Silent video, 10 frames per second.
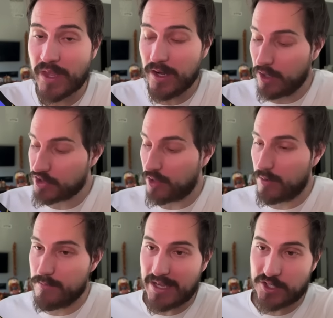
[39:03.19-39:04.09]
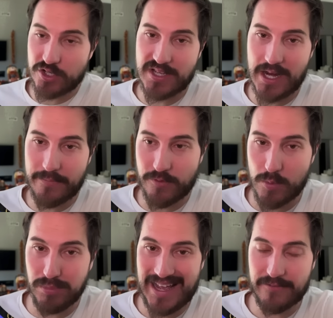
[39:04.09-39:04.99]
And also, make sure you sign up for
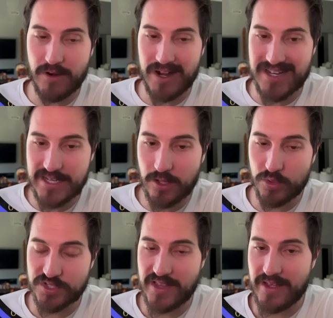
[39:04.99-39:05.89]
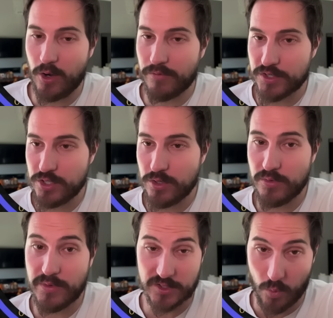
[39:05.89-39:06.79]
our Black Friday deal. We'll send that over to
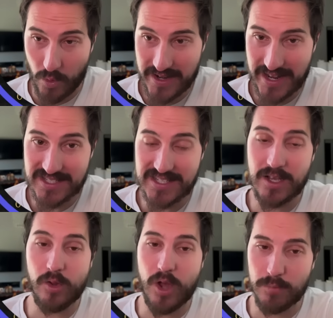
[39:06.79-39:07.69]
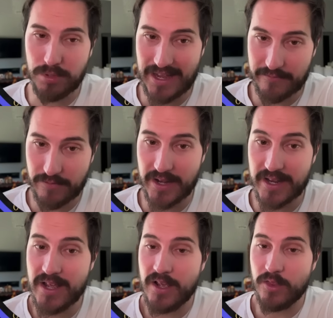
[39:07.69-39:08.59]
you. It's a one-day sale on Black
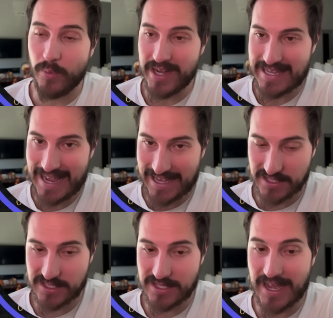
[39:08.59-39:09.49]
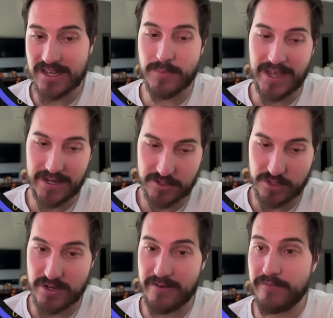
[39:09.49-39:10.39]
Friday. The way to get access to that is by
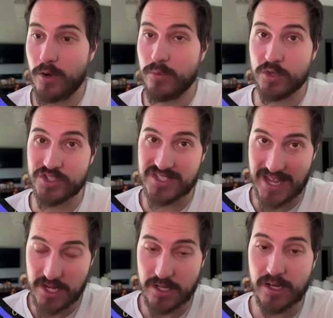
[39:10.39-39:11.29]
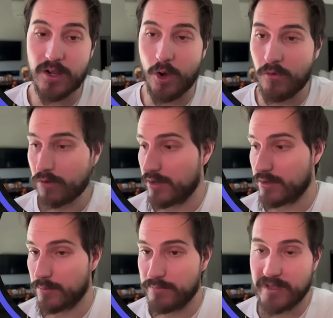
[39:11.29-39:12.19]
entering your info, and we'll send you it over
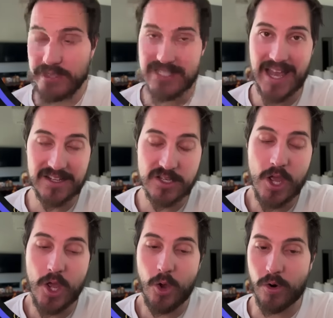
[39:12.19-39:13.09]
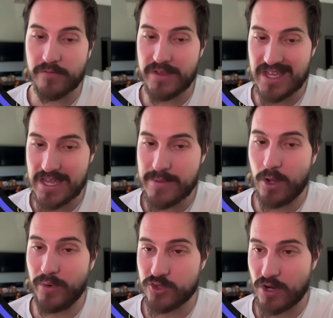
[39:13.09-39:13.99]
either via text or via
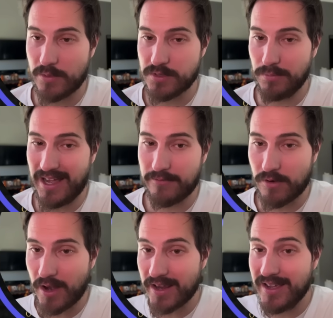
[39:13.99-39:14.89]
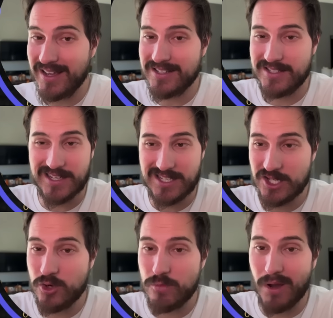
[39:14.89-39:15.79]
email when it drops on Black Friday.
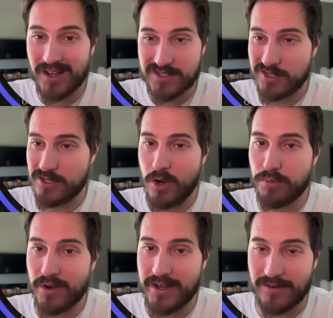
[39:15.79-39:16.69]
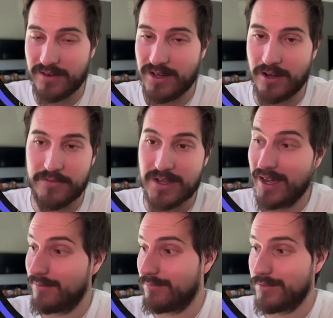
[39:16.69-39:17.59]
$62, it's a no-brainer. I don't care if you
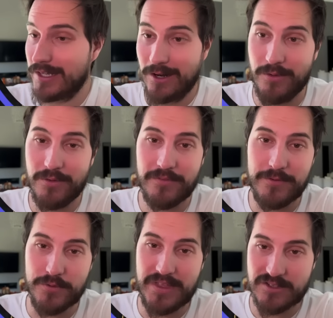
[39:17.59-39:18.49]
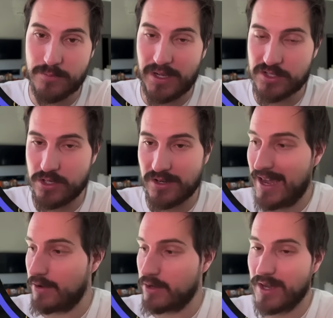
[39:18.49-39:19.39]
got, you know, a few $1,000 in your
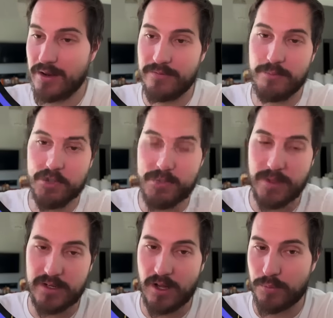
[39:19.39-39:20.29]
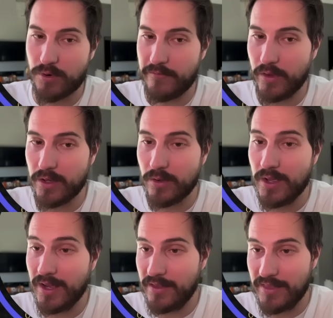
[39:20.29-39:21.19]
account or you got a multi-million-dollar portfolio.
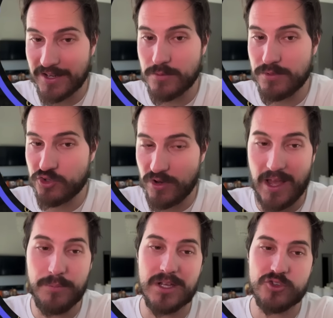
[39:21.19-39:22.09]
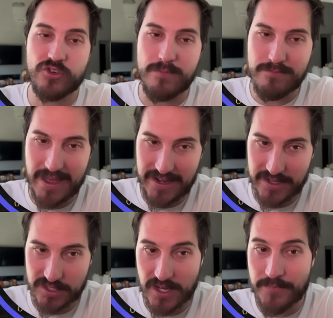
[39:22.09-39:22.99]
That should help you out tremendously.